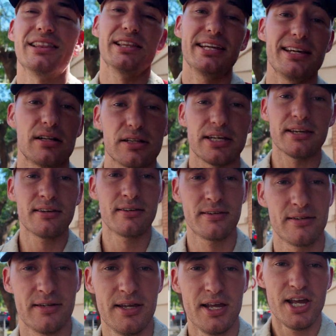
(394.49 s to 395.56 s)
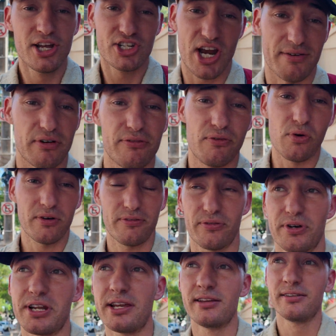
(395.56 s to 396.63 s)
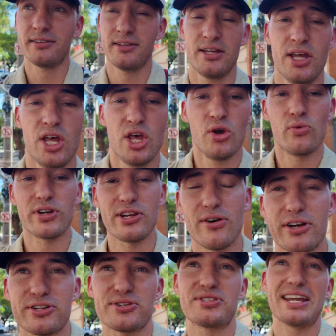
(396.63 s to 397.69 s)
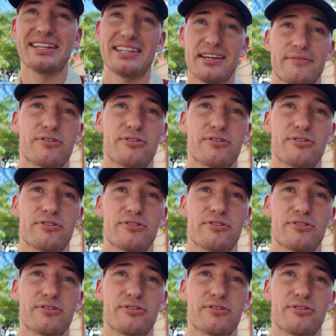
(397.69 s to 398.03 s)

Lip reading: legally travel for free when you understand the